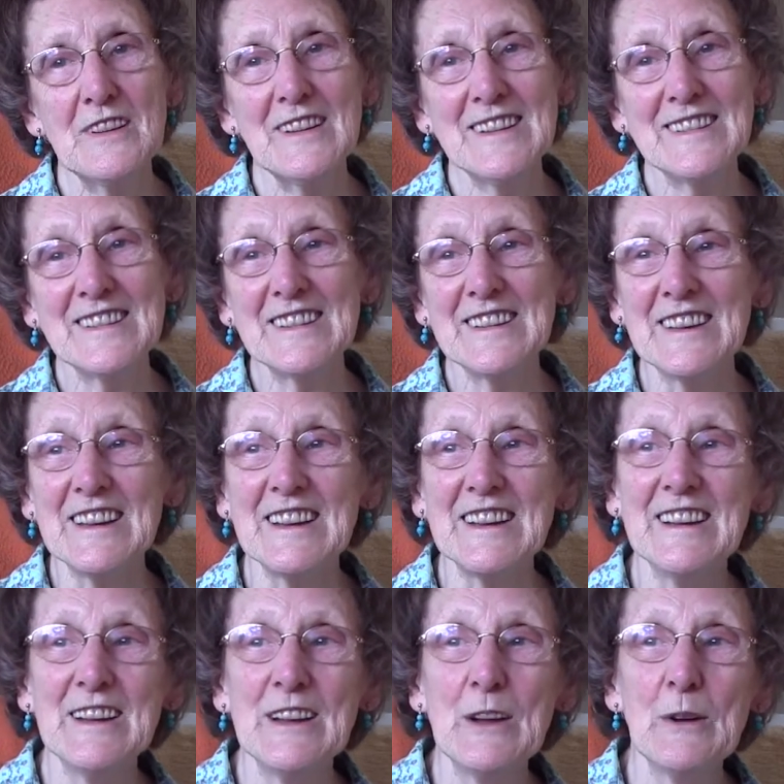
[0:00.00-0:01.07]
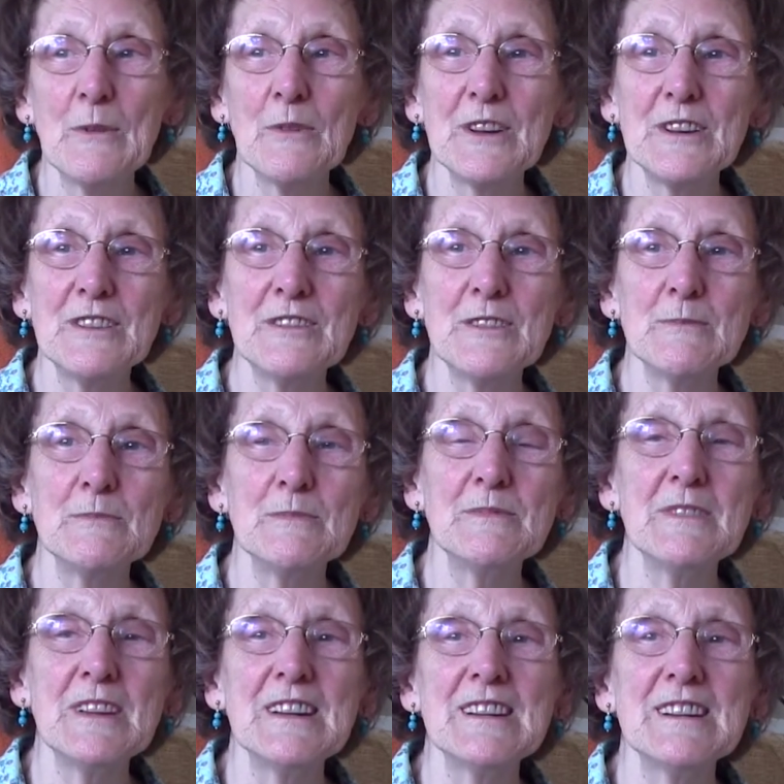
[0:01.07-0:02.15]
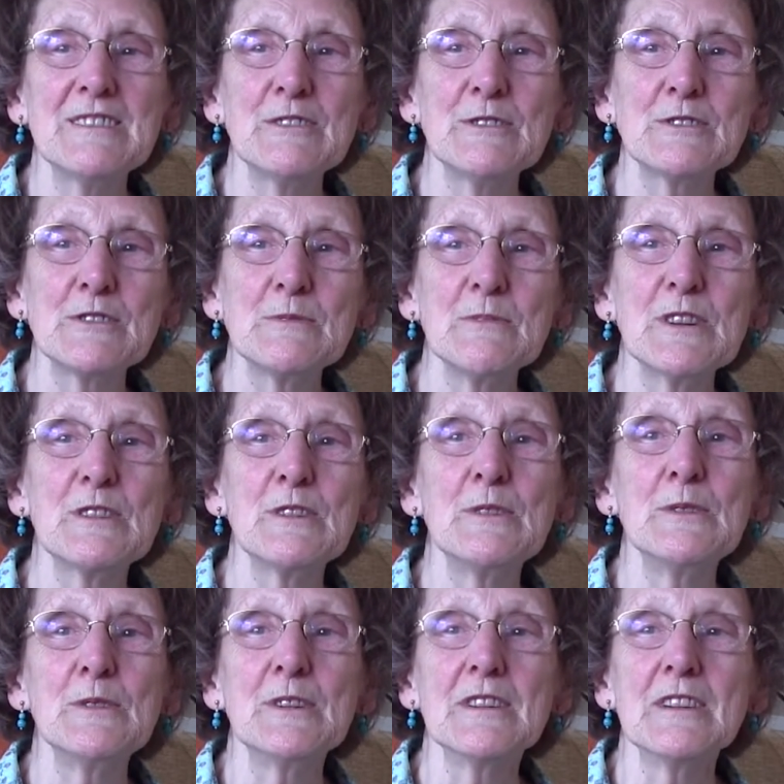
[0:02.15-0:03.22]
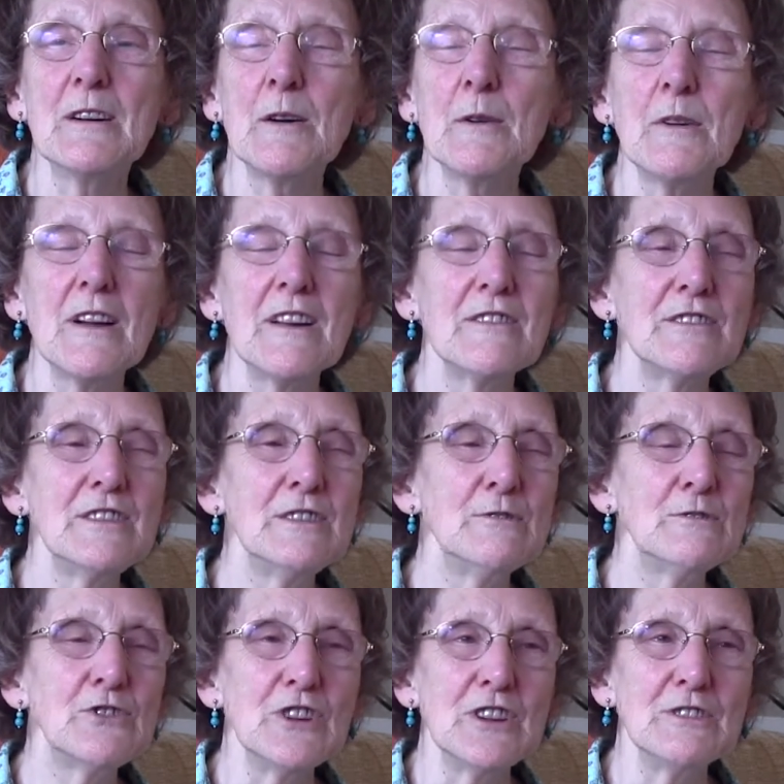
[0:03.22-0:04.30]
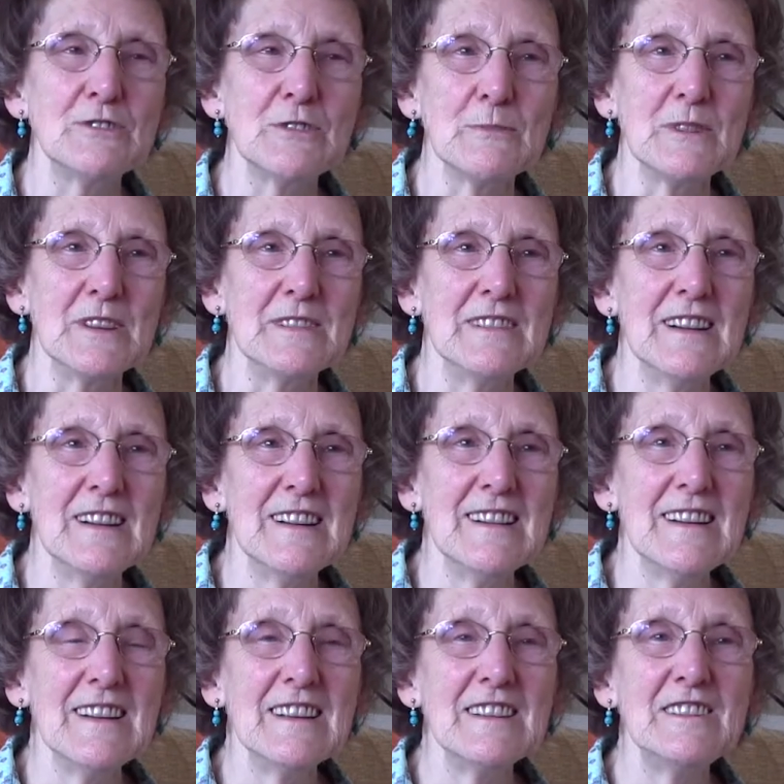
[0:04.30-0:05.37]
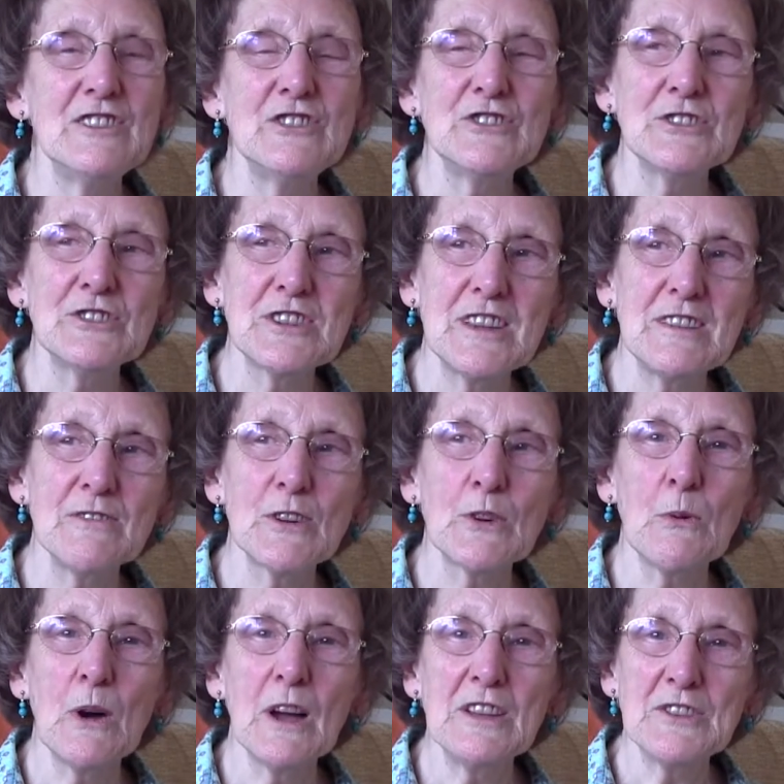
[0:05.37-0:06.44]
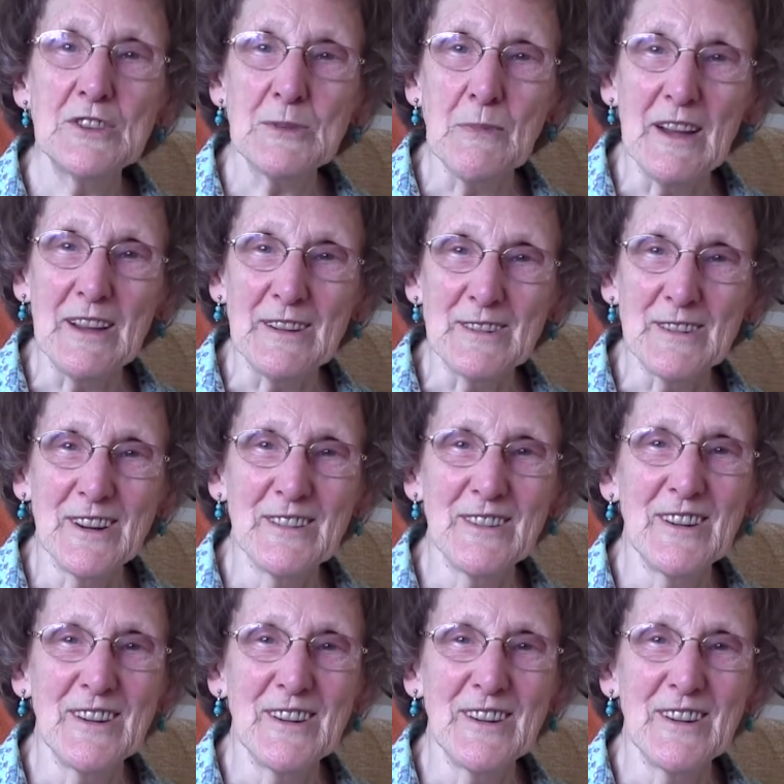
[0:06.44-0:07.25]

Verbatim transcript: And uh, one of them, Dr. McClure, a, a, real gentleman, and he just gave a quiet smile